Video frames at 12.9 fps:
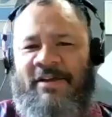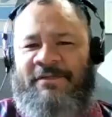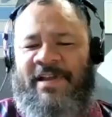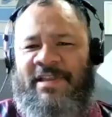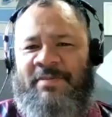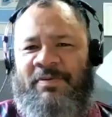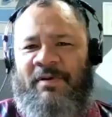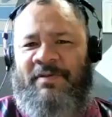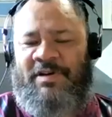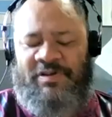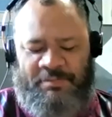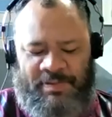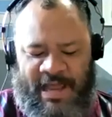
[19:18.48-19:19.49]
I've had the
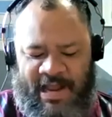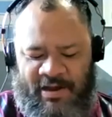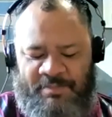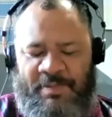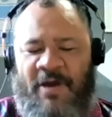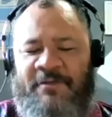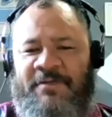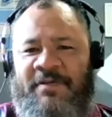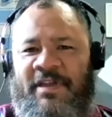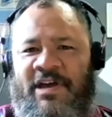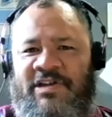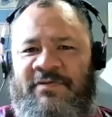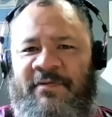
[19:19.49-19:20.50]
privilege of playing both of
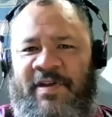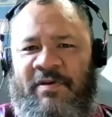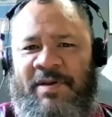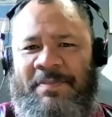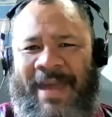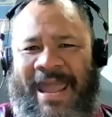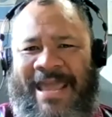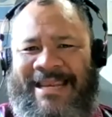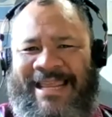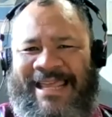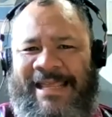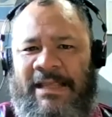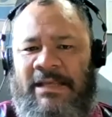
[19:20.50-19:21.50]
those very
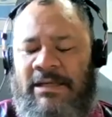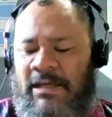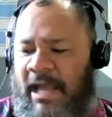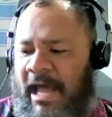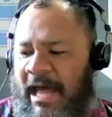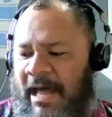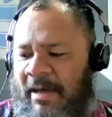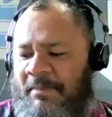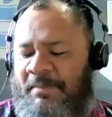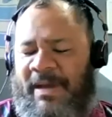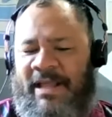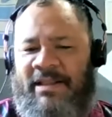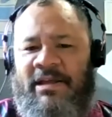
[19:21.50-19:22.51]
badly,
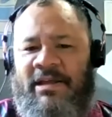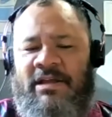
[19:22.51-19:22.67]
but